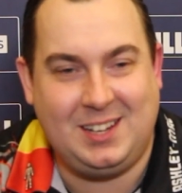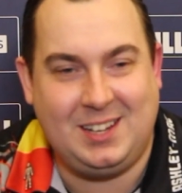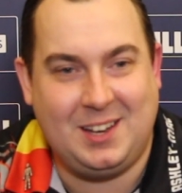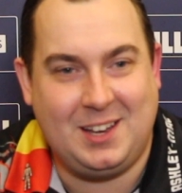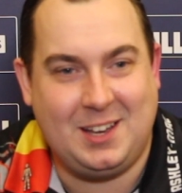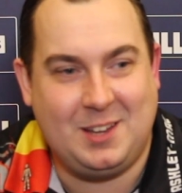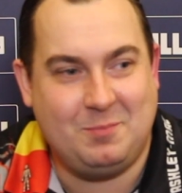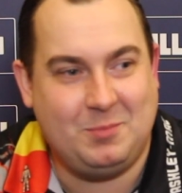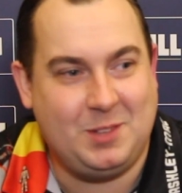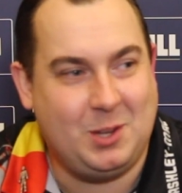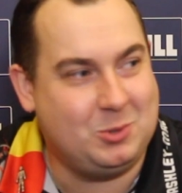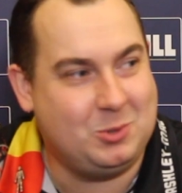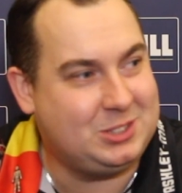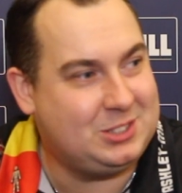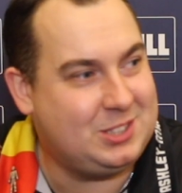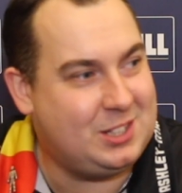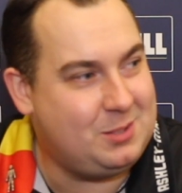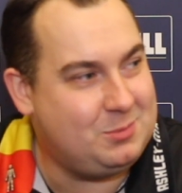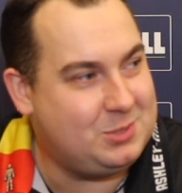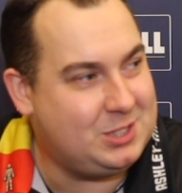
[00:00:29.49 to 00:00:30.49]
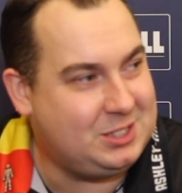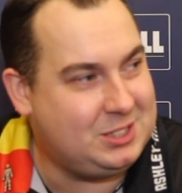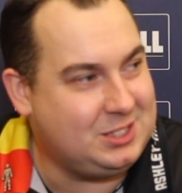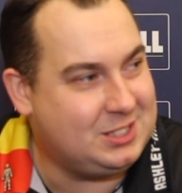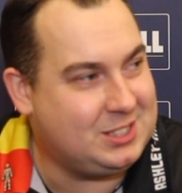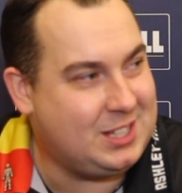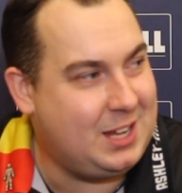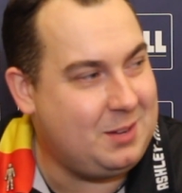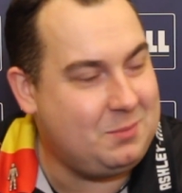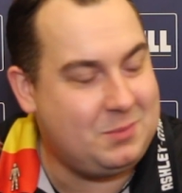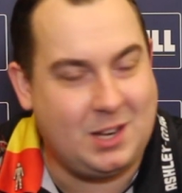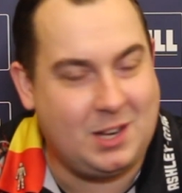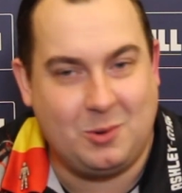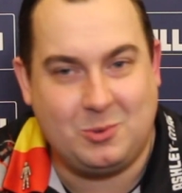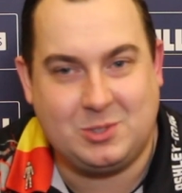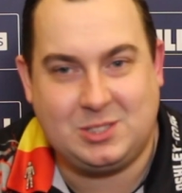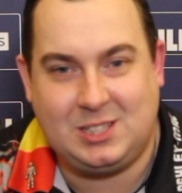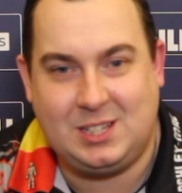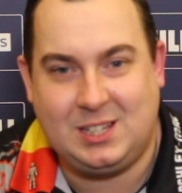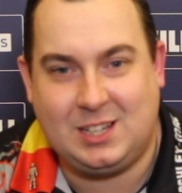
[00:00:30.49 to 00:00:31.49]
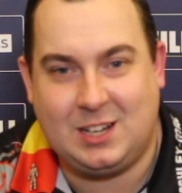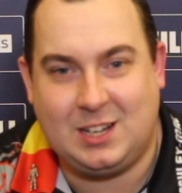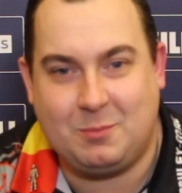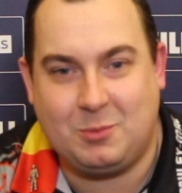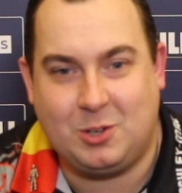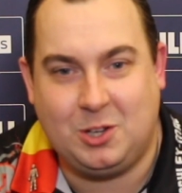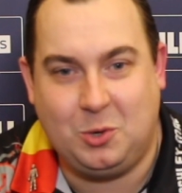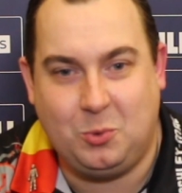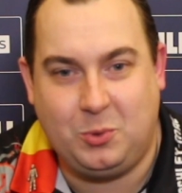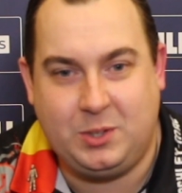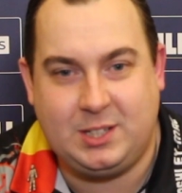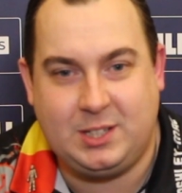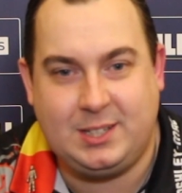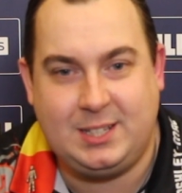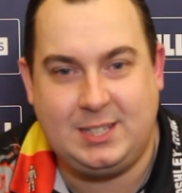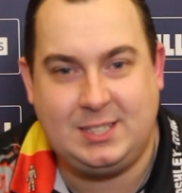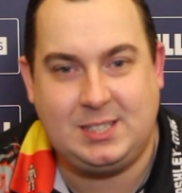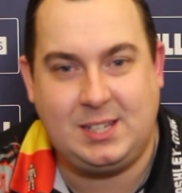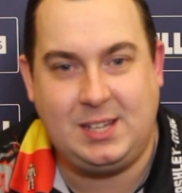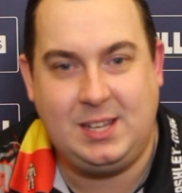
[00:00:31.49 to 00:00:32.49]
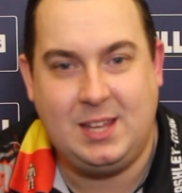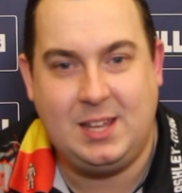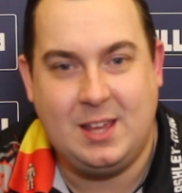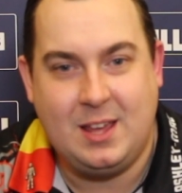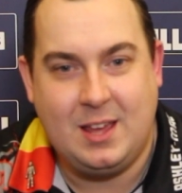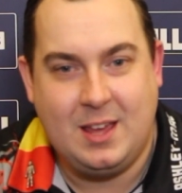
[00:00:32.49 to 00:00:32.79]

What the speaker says: There was times at this game that I was thinking I'm going to win it easy.